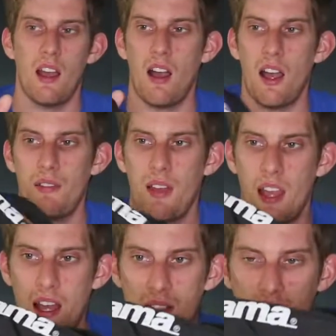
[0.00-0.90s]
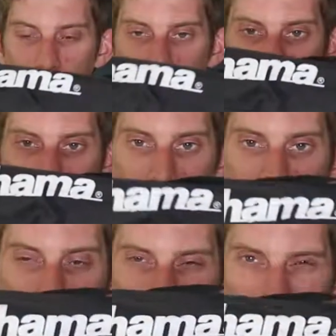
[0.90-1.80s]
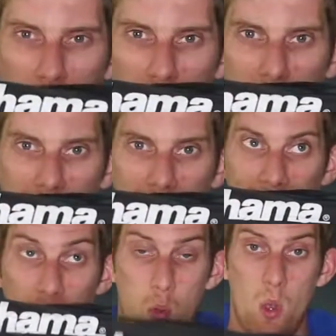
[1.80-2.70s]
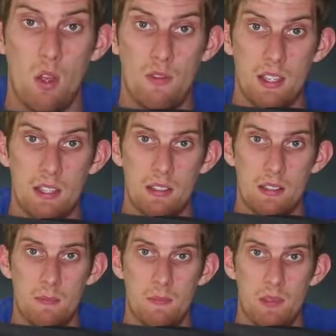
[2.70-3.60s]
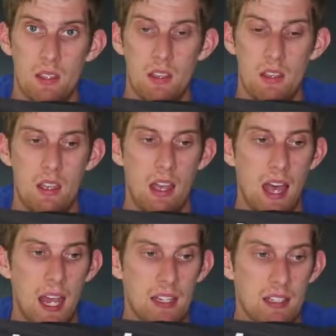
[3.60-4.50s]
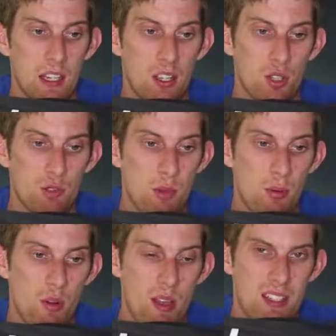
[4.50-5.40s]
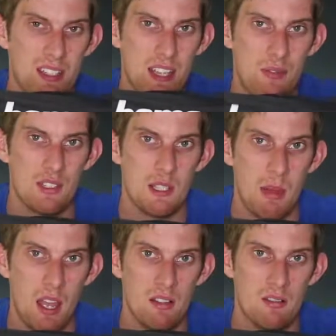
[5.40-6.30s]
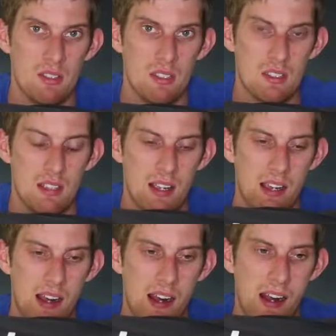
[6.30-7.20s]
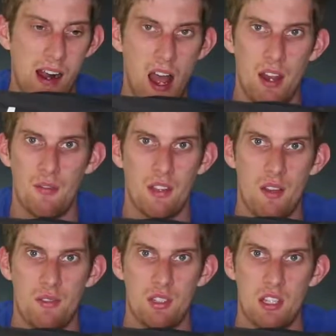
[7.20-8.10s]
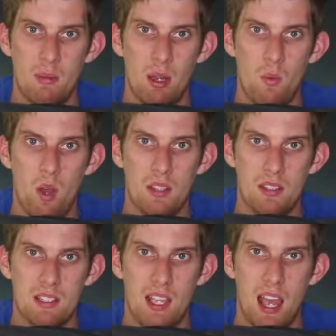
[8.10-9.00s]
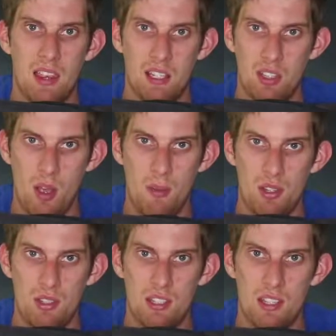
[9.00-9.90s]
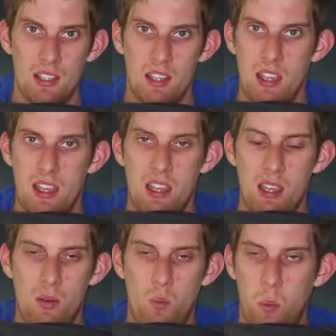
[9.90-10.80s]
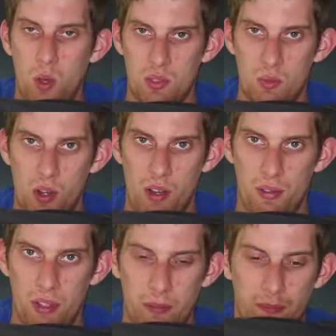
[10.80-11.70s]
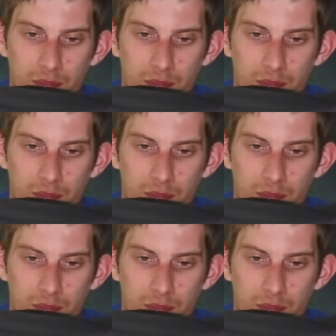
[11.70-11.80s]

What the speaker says: I've had for about 12 years. And it cost me probably about £70, and I think I've used it about once, and the time I used it wasn't worth it.